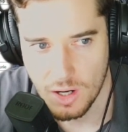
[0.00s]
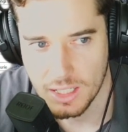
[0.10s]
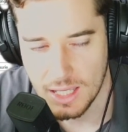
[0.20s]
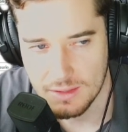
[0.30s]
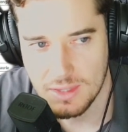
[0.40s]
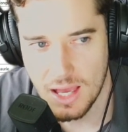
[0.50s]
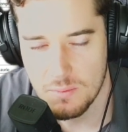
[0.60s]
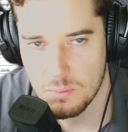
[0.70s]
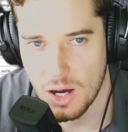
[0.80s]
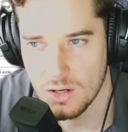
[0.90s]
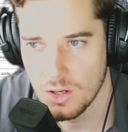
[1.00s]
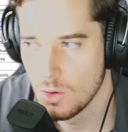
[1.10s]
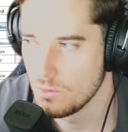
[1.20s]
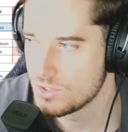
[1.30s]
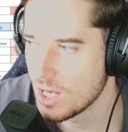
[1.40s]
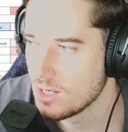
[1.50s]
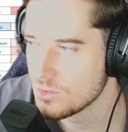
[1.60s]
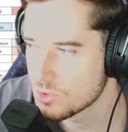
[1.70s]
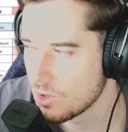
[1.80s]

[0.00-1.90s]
I get that, but we've seen in the